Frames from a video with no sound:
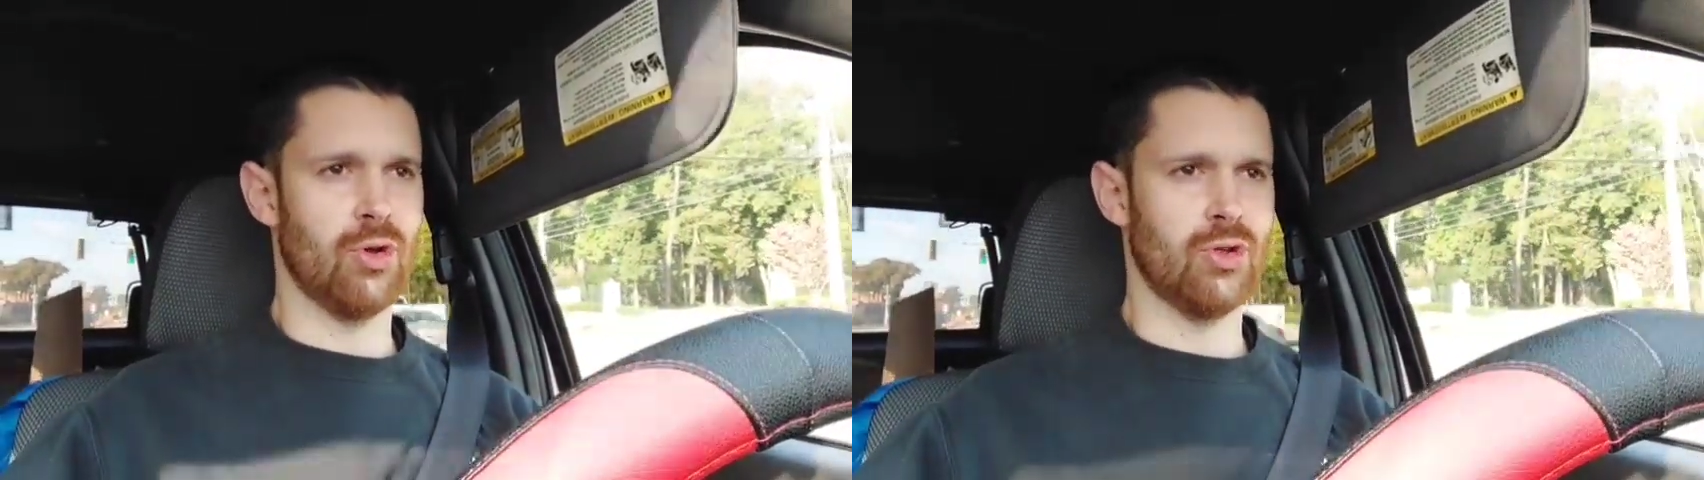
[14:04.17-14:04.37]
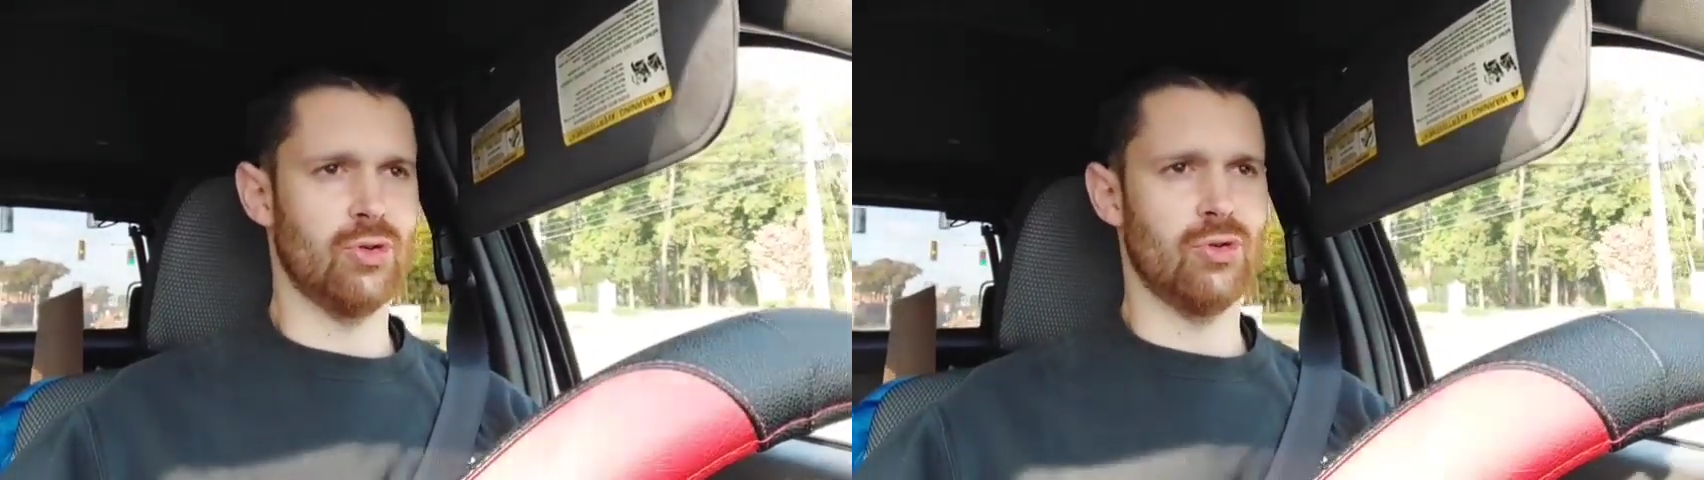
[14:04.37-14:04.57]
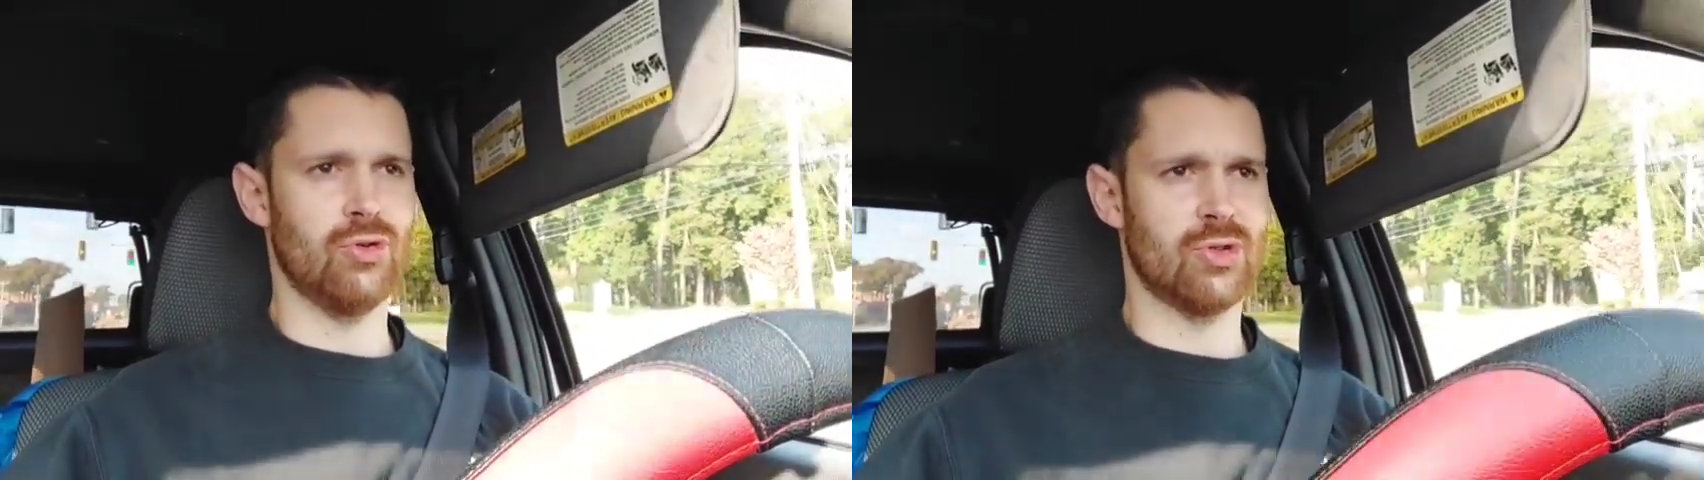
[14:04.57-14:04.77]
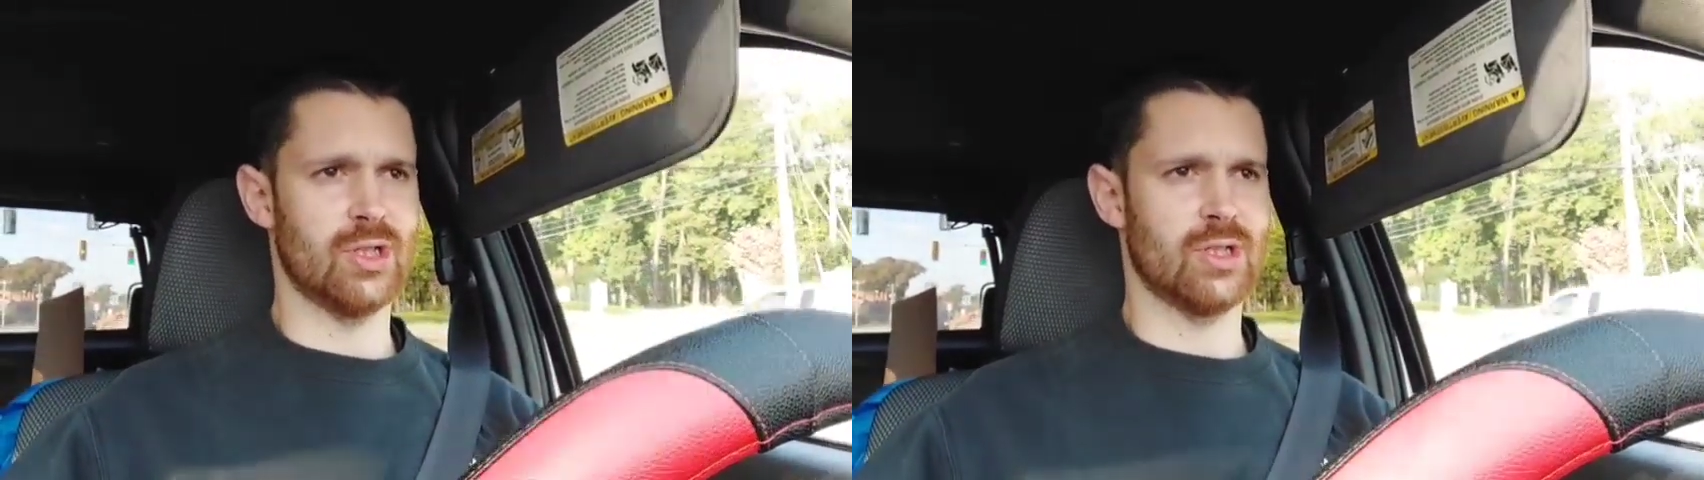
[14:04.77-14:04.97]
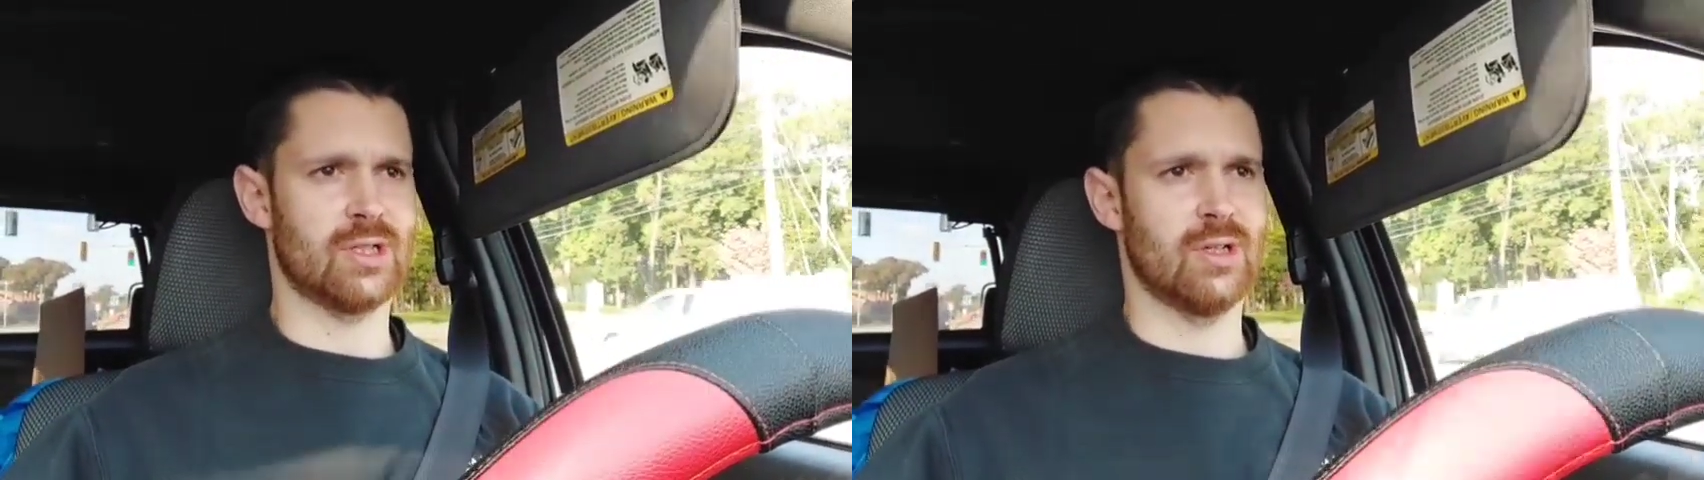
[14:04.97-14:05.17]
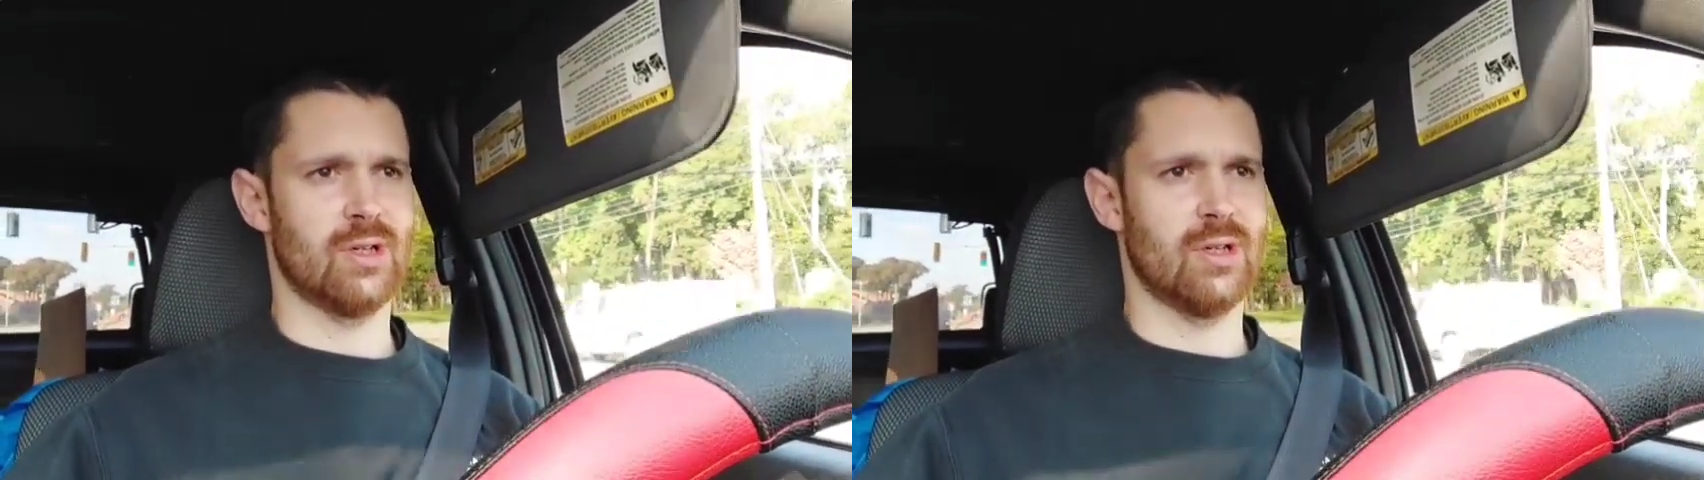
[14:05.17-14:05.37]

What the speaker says: and use is